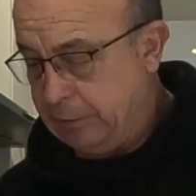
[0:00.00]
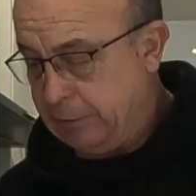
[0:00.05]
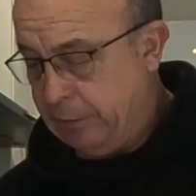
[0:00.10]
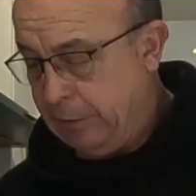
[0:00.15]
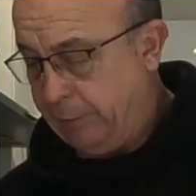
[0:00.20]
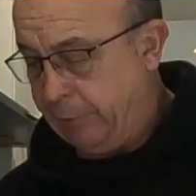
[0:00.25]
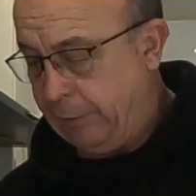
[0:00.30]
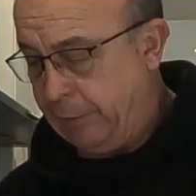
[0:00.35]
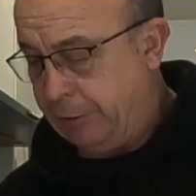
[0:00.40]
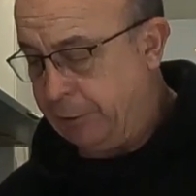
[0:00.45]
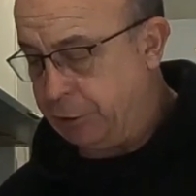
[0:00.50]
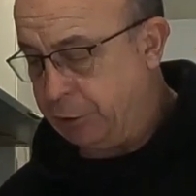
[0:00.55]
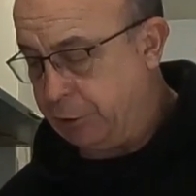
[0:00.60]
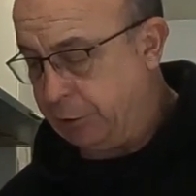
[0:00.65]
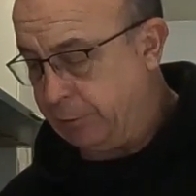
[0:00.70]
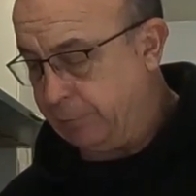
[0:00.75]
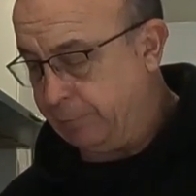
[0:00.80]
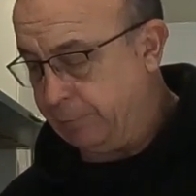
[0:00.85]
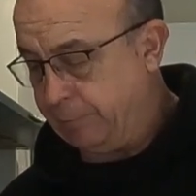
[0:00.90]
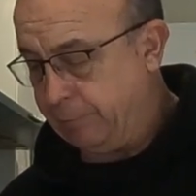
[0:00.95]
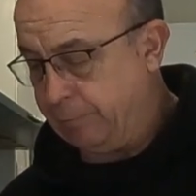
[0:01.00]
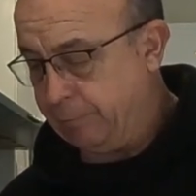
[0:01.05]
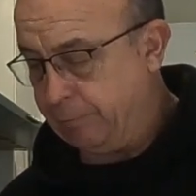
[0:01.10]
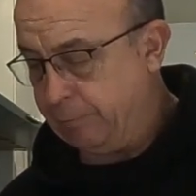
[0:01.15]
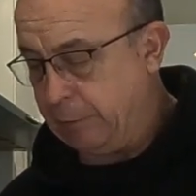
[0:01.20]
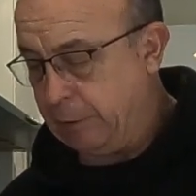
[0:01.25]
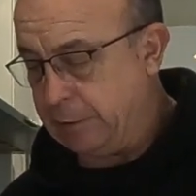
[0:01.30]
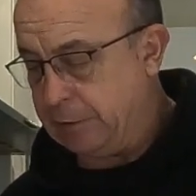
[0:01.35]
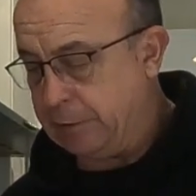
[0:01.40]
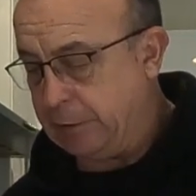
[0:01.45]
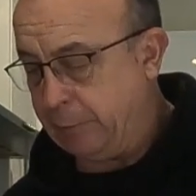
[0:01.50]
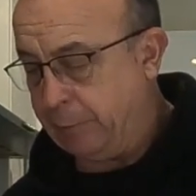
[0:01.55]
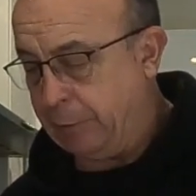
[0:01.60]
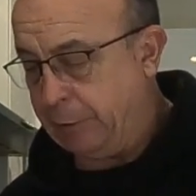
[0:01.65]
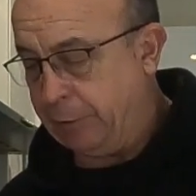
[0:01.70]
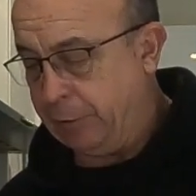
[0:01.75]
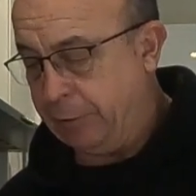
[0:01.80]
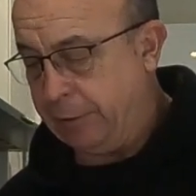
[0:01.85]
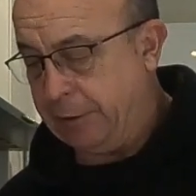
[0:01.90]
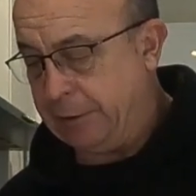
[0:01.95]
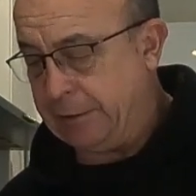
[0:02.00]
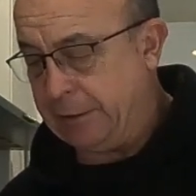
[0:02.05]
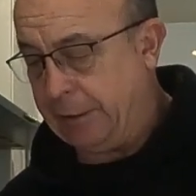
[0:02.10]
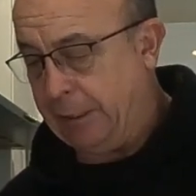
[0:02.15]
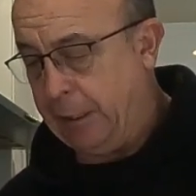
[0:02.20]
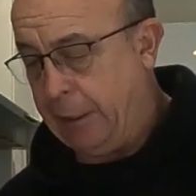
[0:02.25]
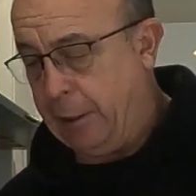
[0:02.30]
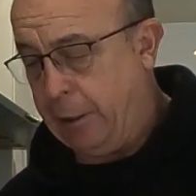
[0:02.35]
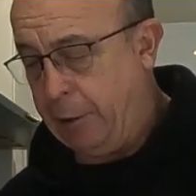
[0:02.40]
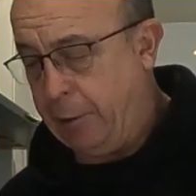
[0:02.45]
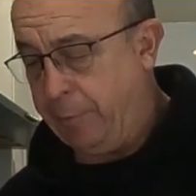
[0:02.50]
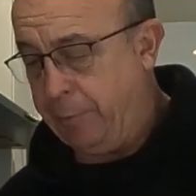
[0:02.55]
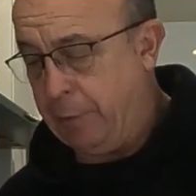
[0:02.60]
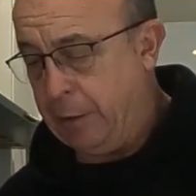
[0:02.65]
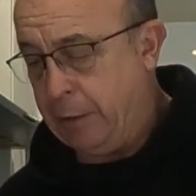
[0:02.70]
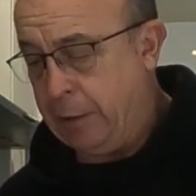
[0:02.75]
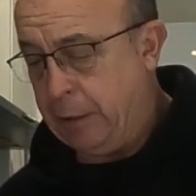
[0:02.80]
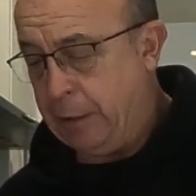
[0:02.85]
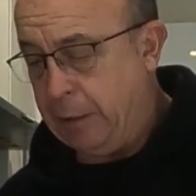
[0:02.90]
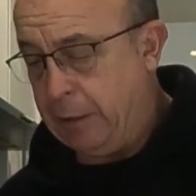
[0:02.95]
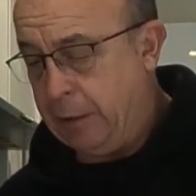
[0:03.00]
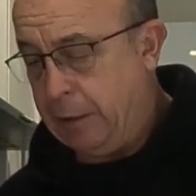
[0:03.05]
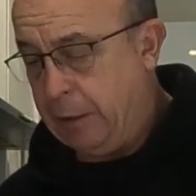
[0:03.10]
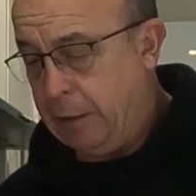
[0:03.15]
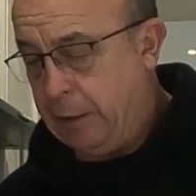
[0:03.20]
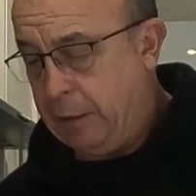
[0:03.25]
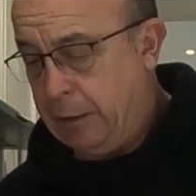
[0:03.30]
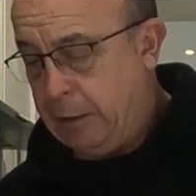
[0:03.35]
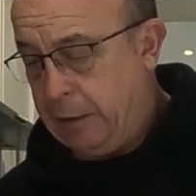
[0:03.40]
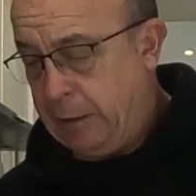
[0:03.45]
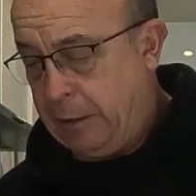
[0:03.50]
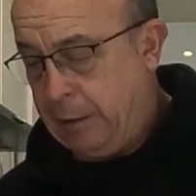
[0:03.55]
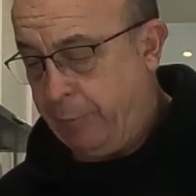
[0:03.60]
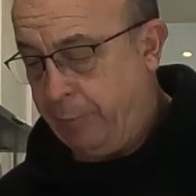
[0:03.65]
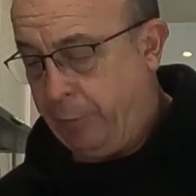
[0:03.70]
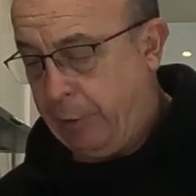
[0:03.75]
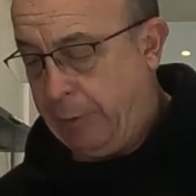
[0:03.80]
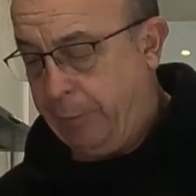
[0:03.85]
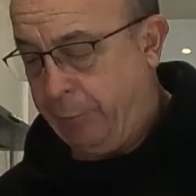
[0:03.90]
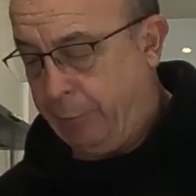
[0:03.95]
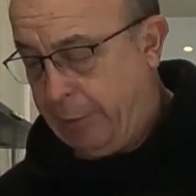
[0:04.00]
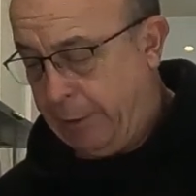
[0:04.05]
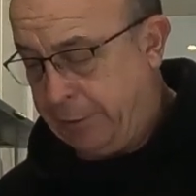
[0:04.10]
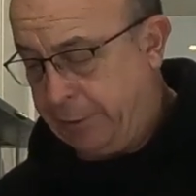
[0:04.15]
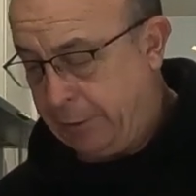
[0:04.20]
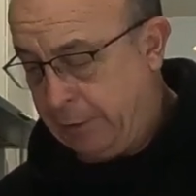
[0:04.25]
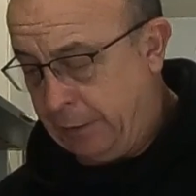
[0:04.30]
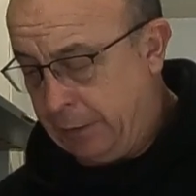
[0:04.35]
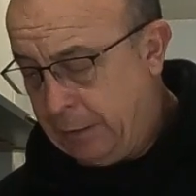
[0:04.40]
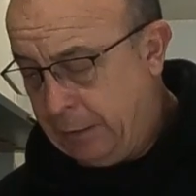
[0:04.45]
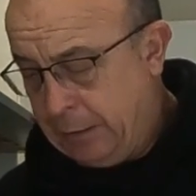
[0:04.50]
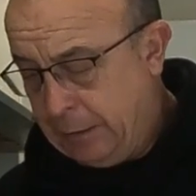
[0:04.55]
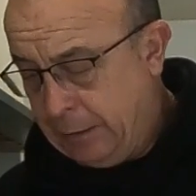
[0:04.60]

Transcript: no rush. As I said, we're doing this at home in preparation.